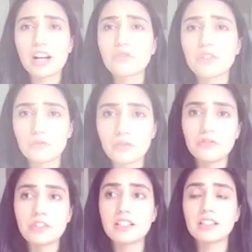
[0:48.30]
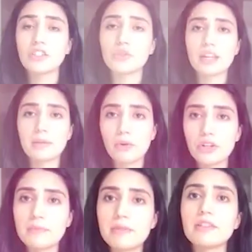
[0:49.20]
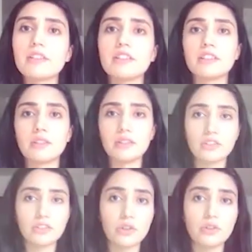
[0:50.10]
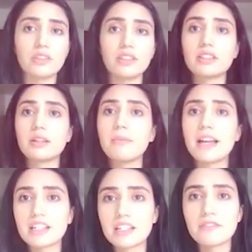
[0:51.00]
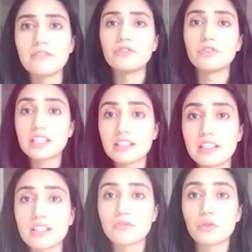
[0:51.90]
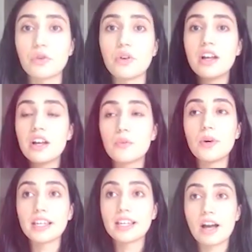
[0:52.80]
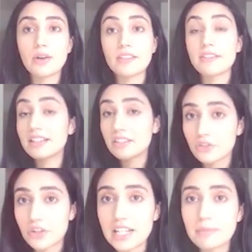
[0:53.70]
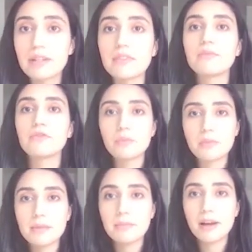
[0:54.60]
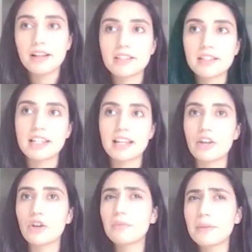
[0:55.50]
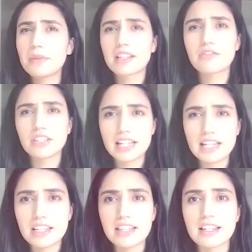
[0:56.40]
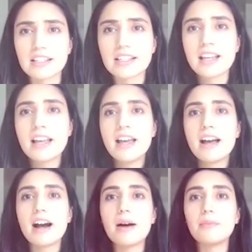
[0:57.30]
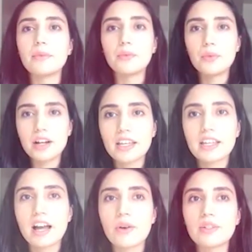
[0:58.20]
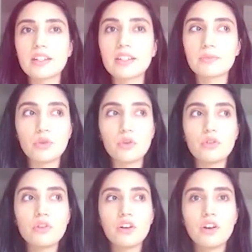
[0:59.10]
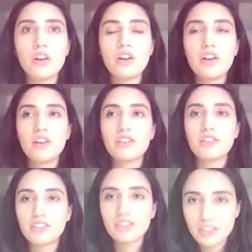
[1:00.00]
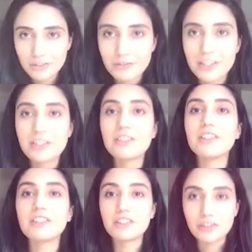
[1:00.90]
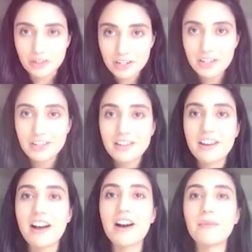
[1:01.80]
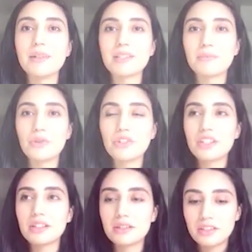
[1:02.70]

out for different reasons. You get bodybuilders, you know, there's competitive reasons for working out, and that's great. But for me personally, and I hope people can relate to this, working out is more to feel good. It's more to